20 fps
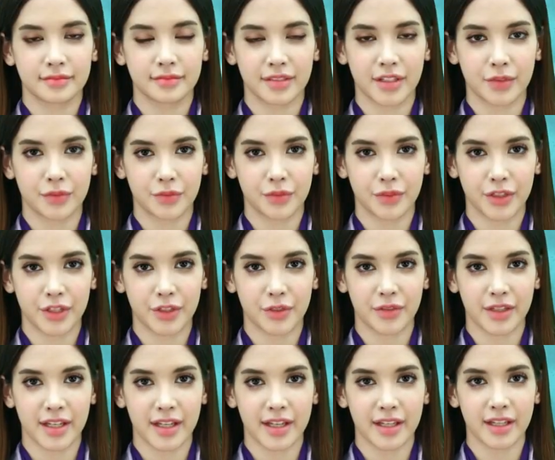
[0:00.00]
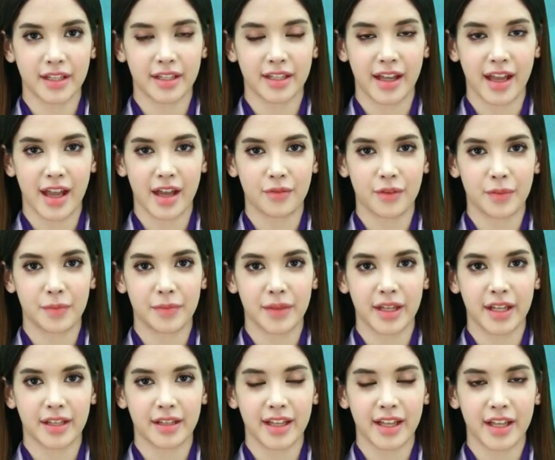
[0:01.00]
The food you eat can have a
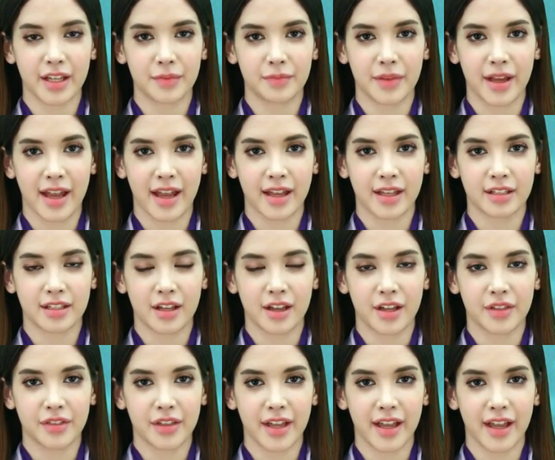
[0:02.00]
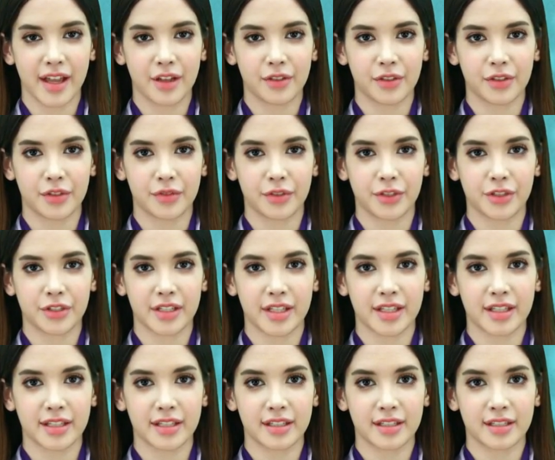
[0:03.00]
big impact on the health of your
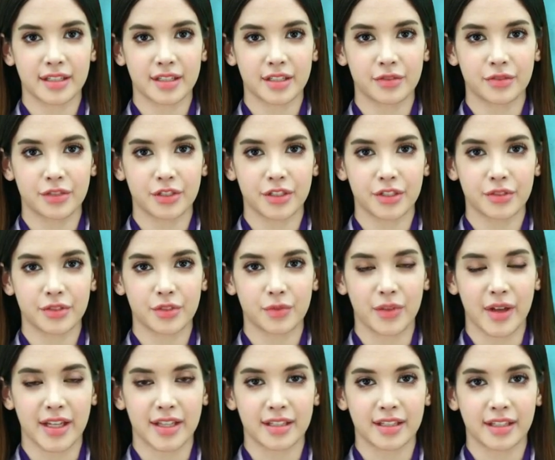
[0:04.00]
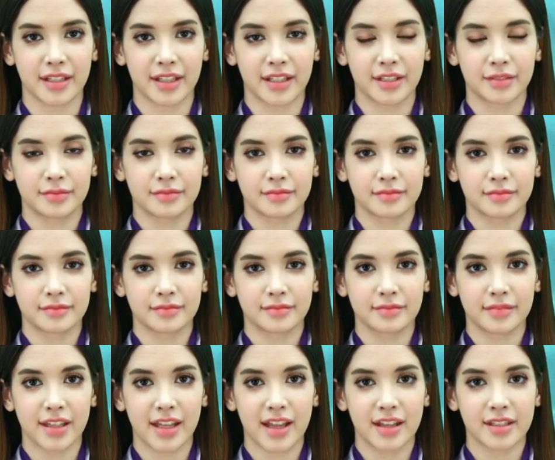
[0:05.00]
teeth, so choose wisely.
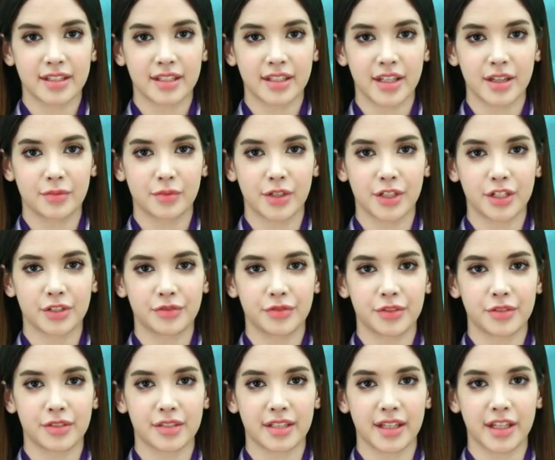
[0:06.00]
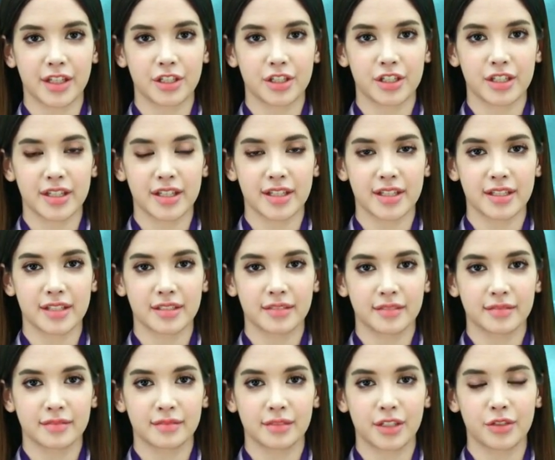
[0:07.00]
Calcium-rich foods like
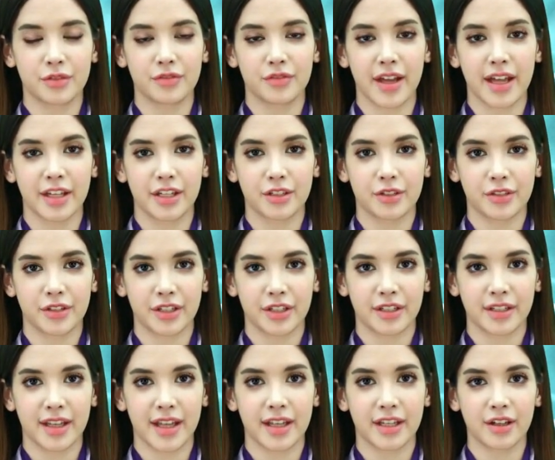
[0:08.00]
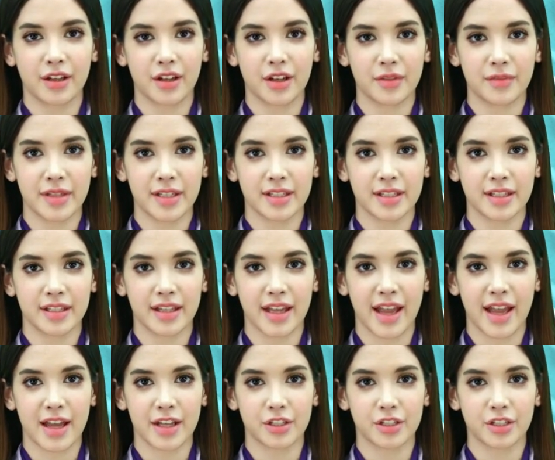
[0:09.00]
cheese, low-fat yogurt, and almonds
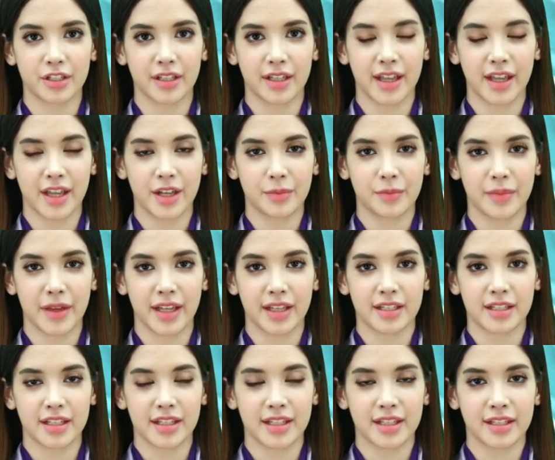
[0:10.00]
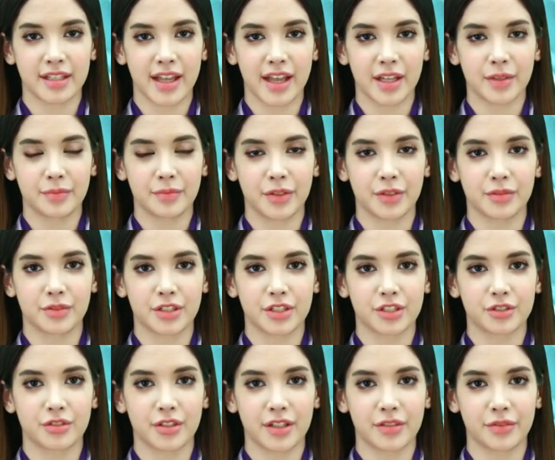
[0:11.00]
can actually help make teeth and
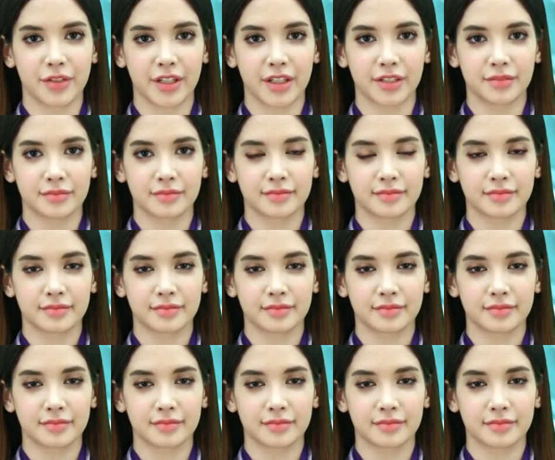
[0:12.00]
bones stronger.